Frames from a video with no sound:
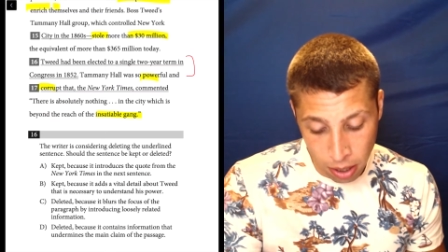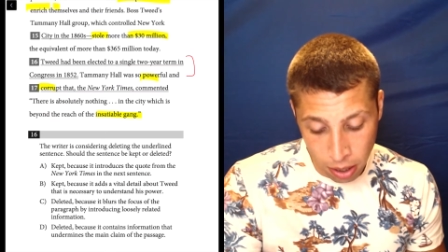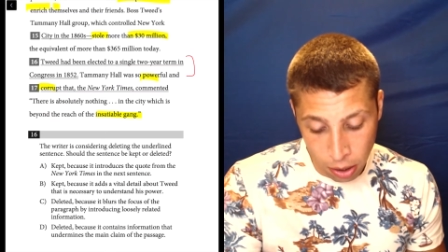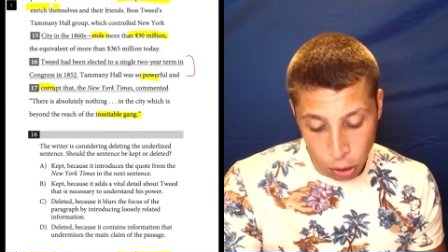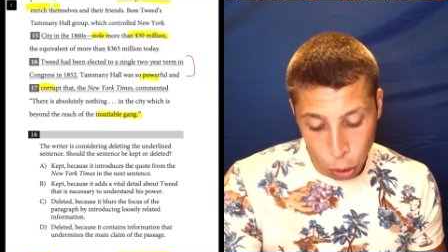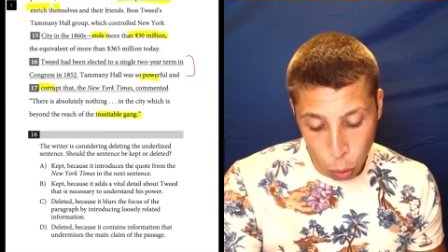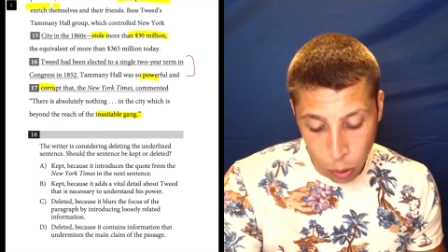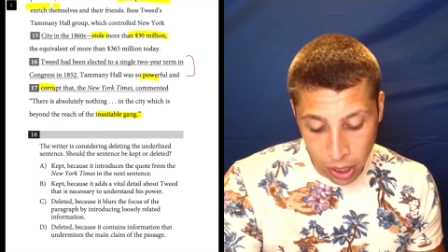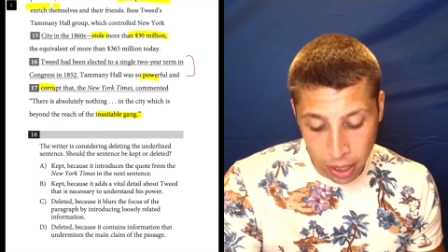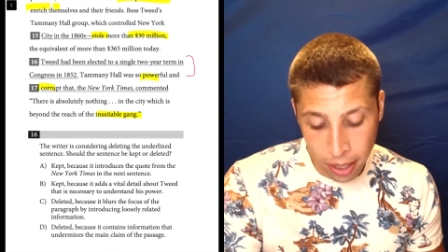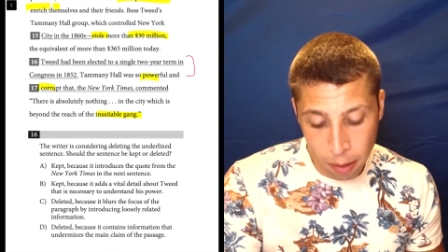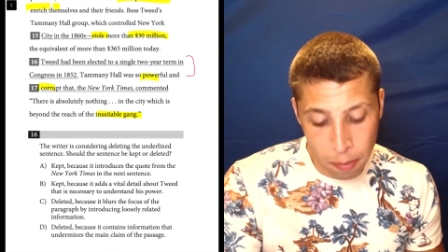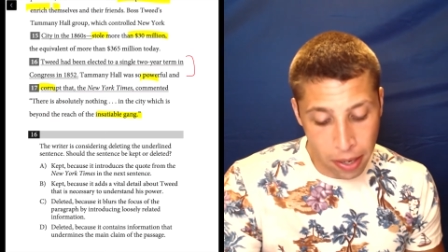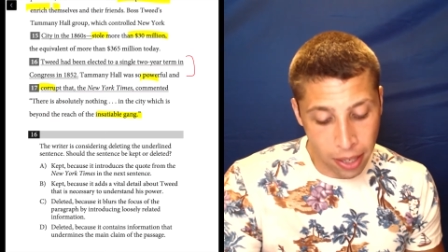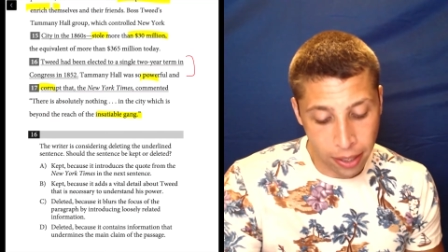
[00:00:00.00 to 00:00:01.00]
Tweed had
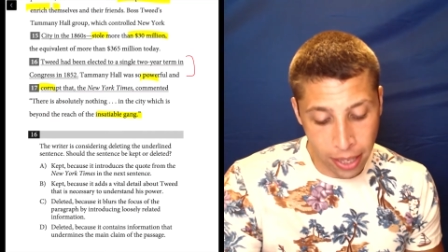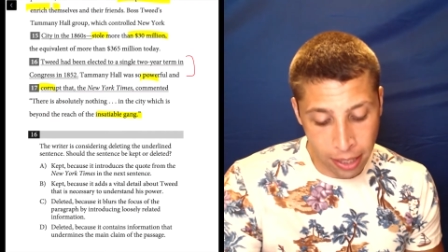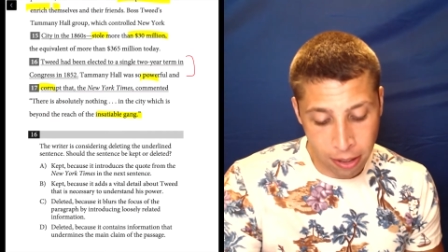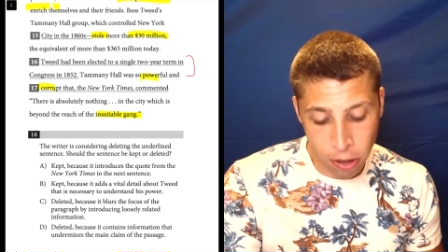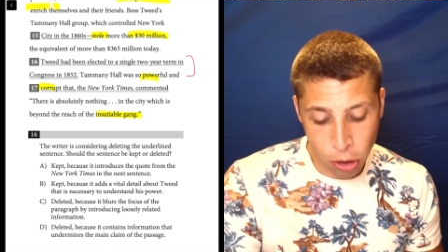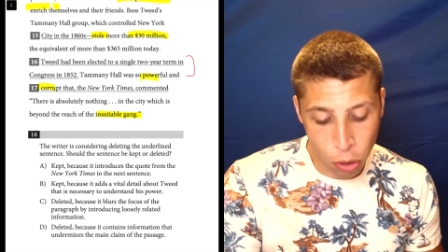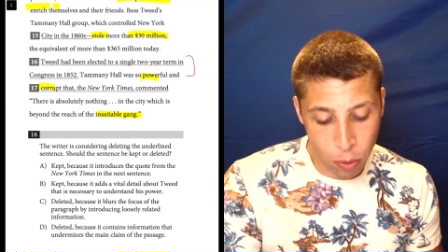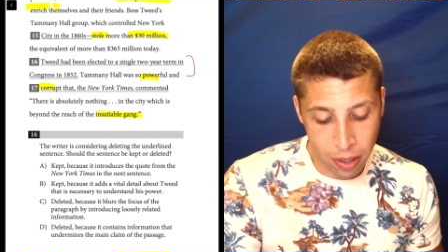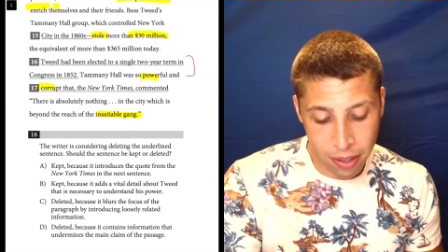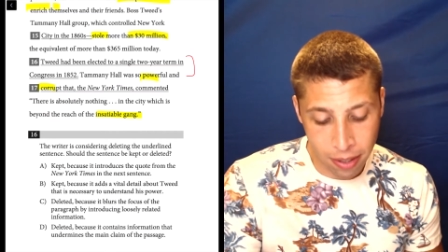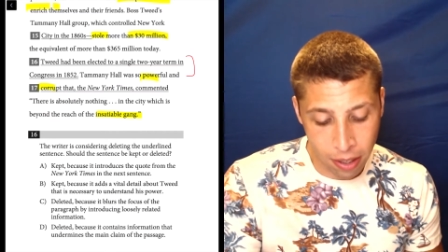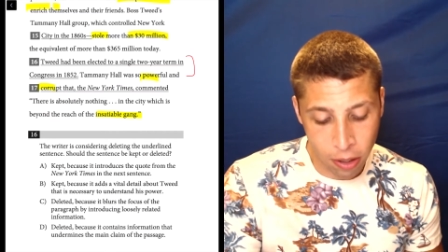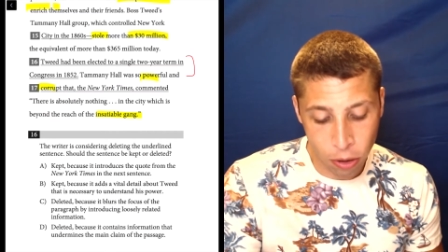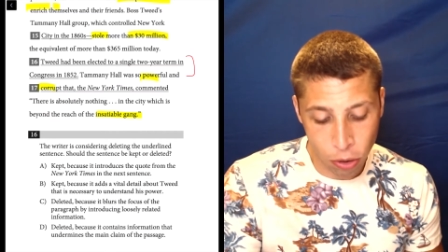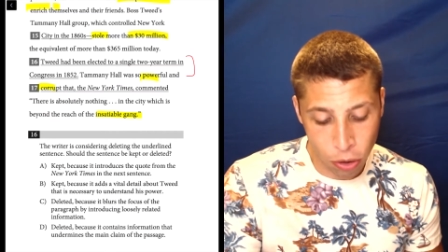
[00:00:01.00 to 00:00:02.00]
been elected to a
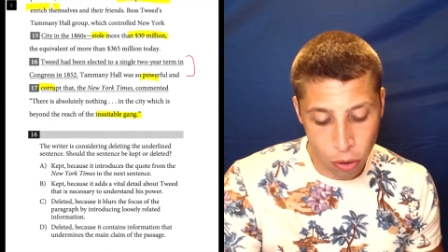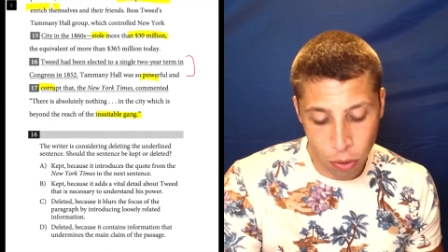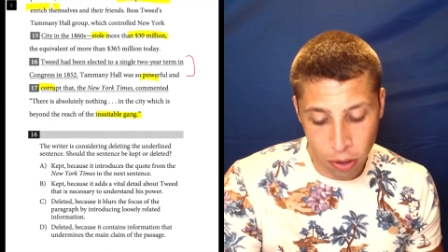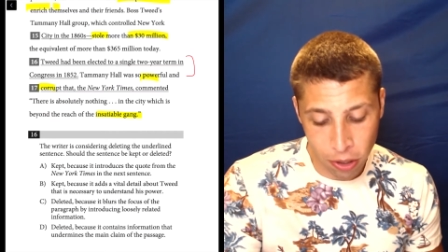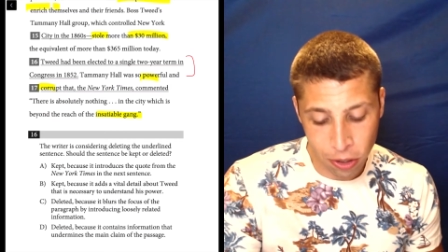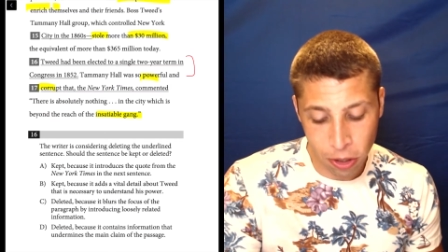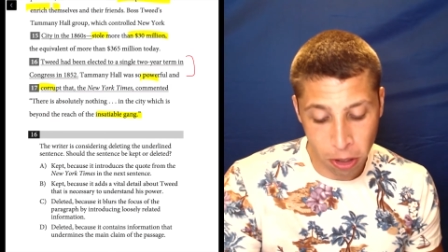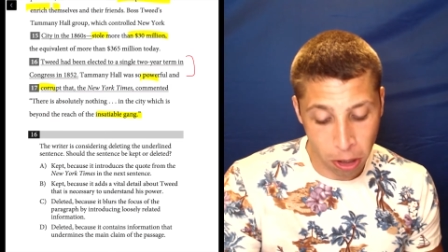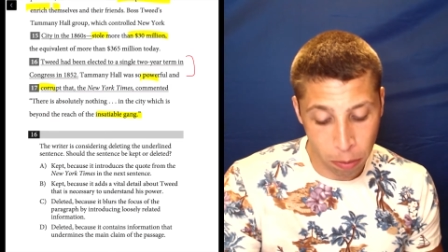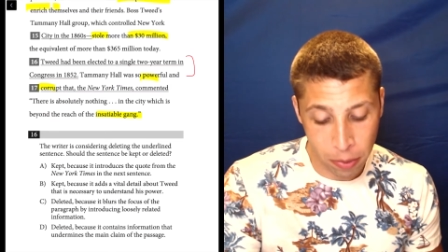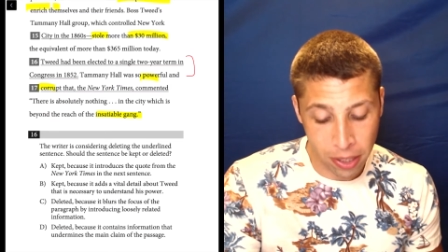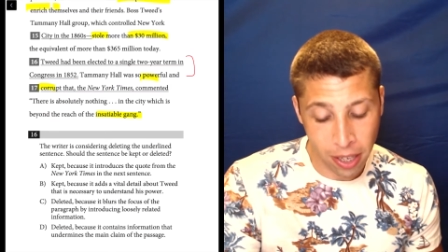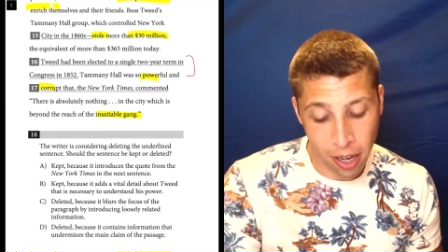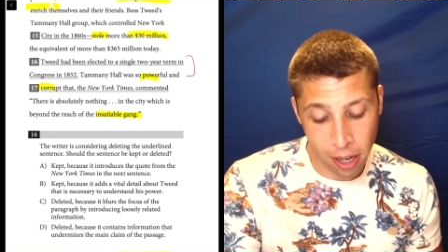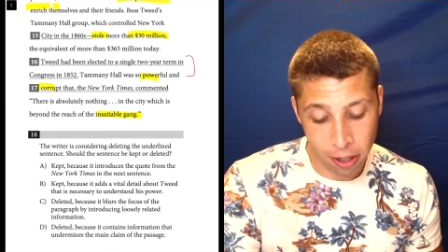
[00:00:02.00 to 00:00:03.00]
single two year term in
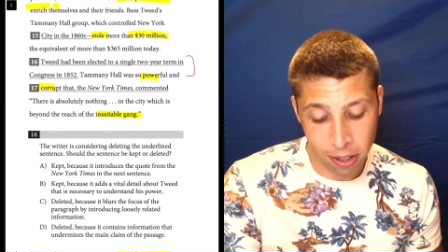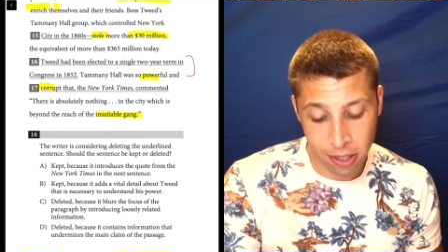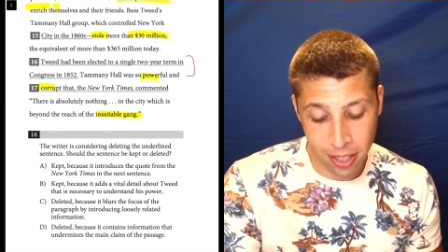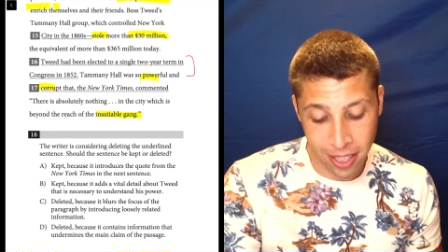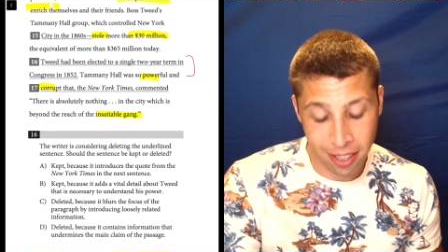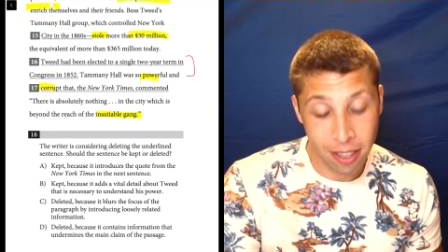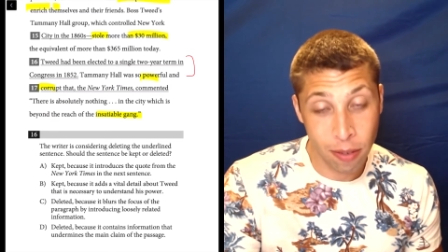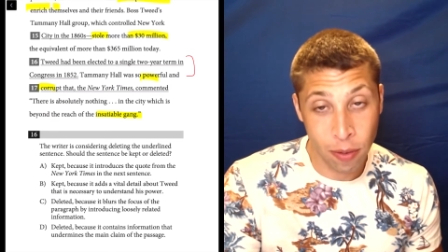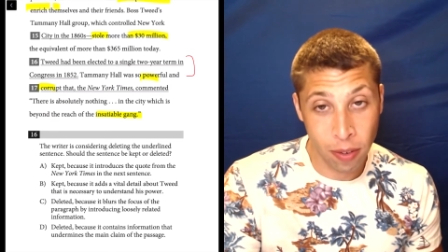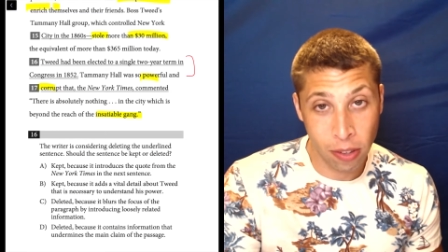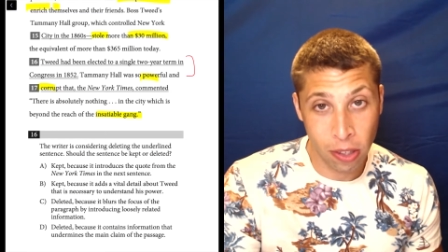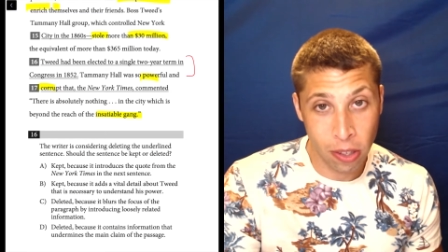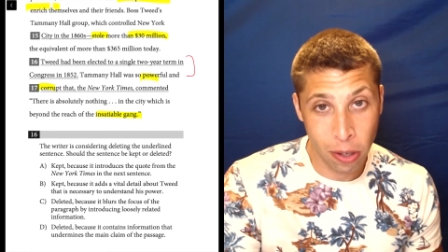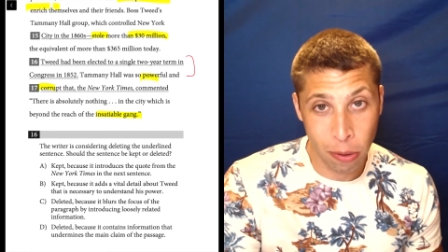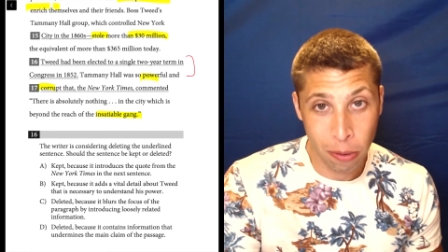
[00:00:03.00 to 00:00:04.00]
Congress in
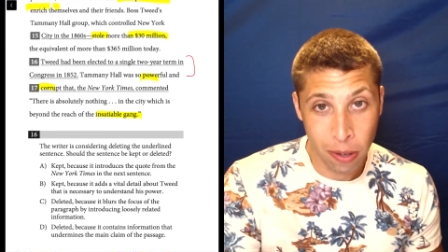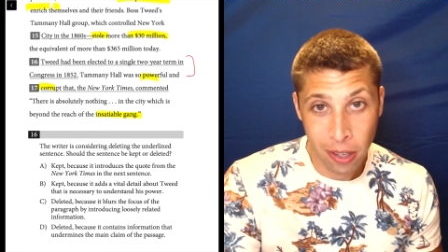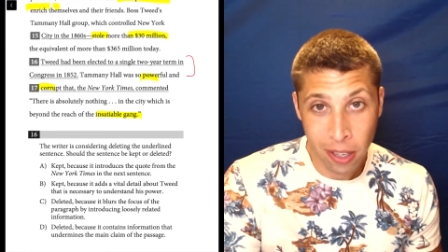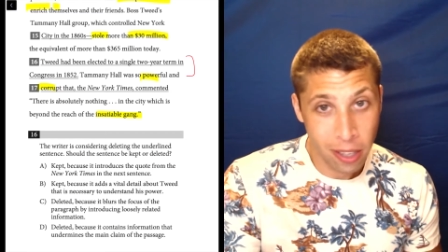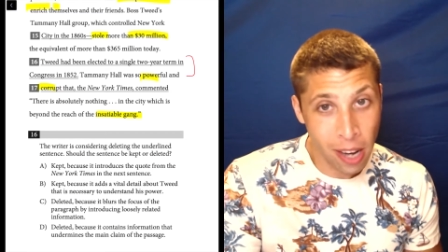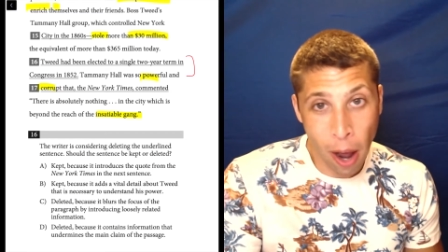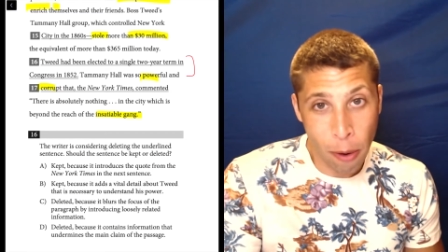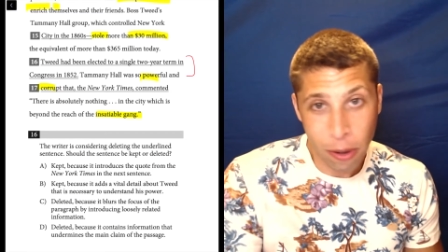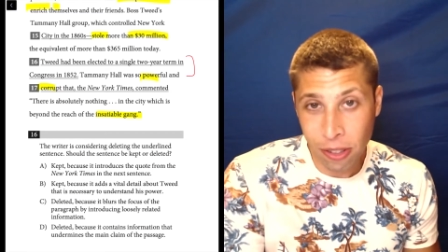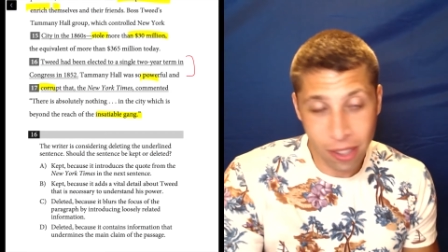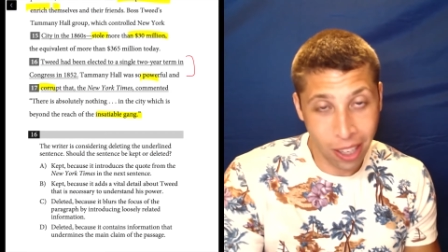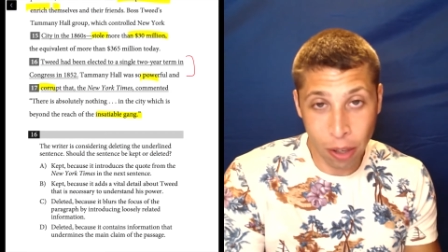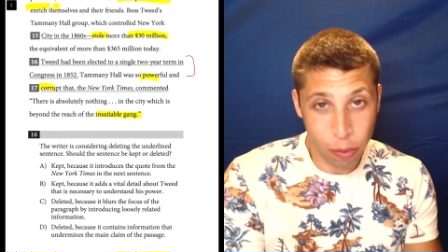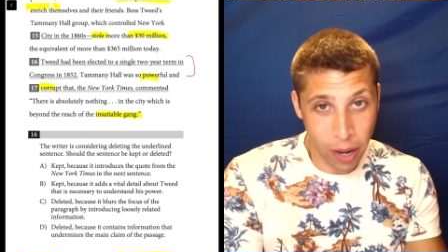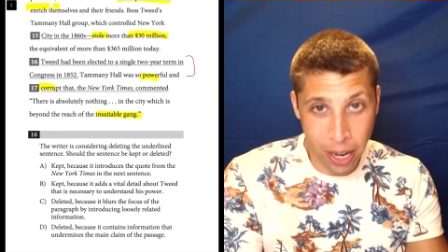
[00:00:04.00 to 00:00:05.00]
1852. No, it's like a
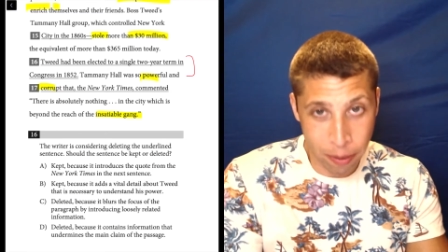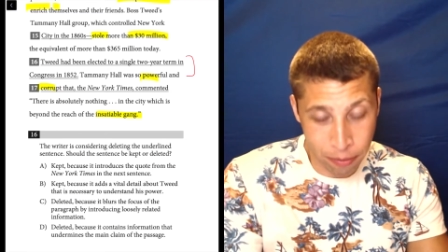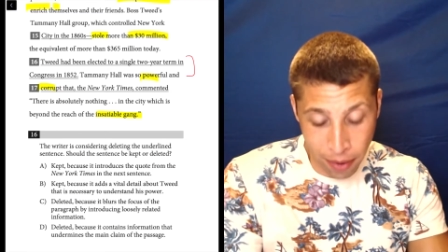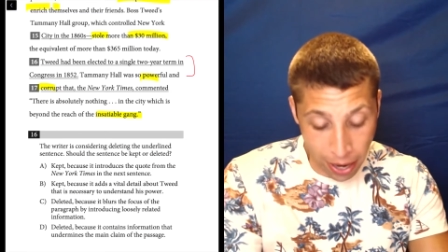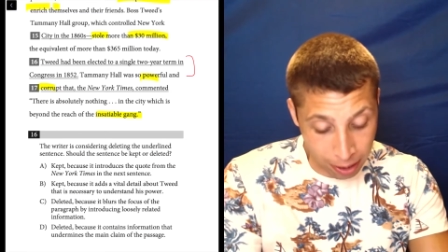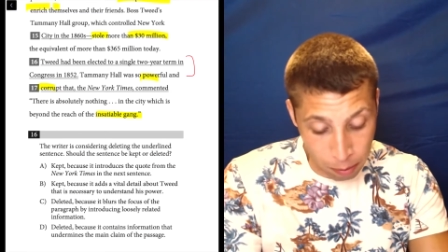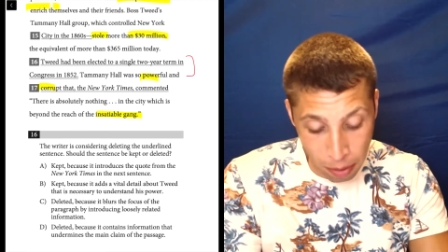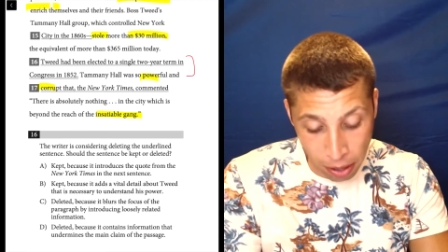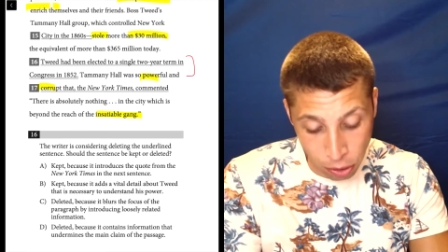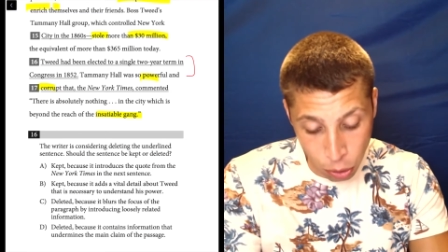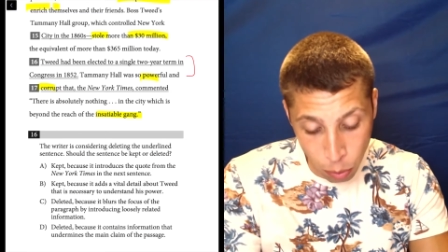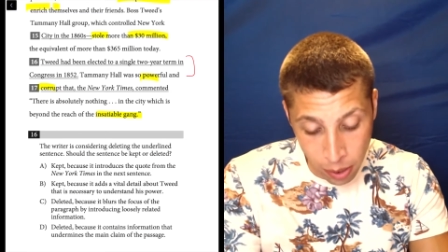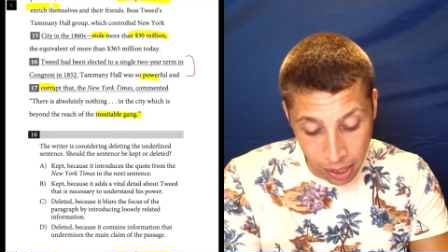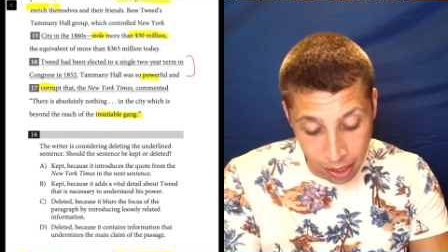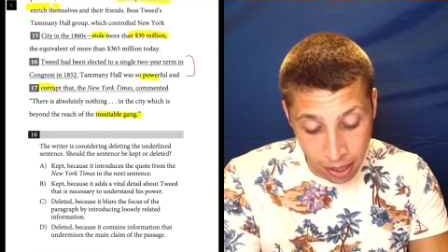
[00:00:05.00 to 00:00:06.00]
random fact about
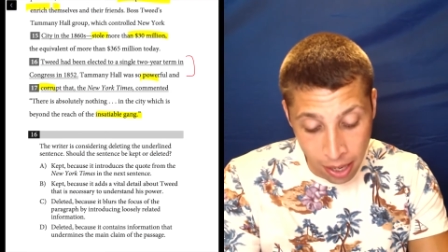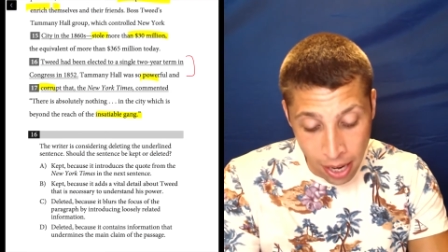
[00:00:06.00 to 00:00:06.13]
Tweed.